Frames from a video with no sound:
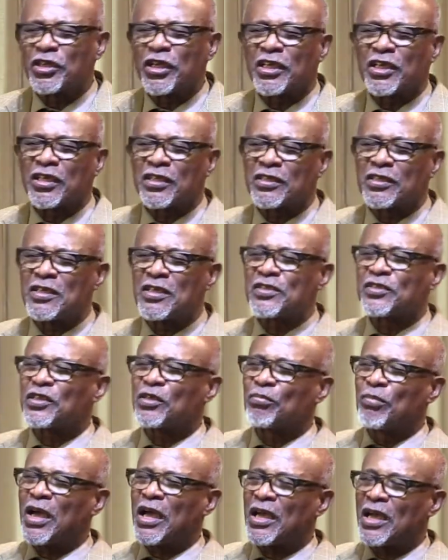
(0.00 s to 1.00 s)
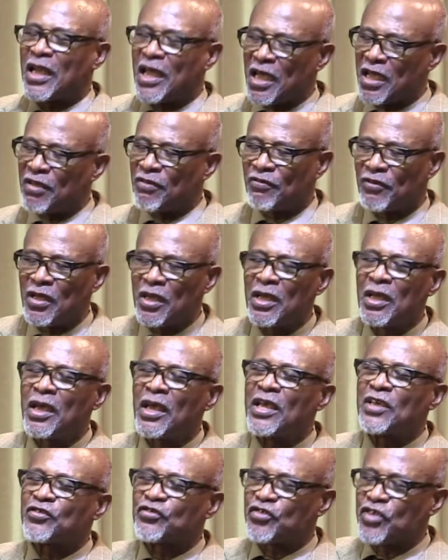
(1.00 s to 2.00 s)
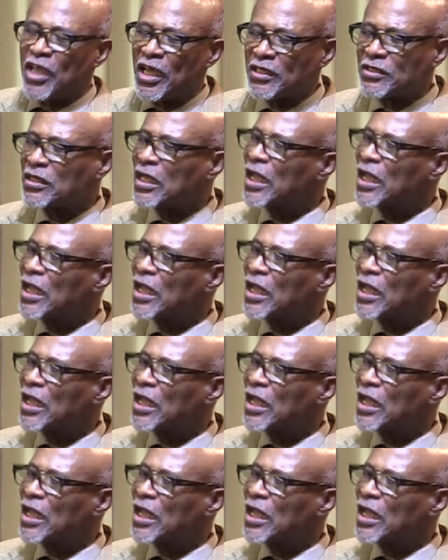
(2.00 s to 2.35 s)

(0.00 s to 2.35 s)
that occurs in my life is there to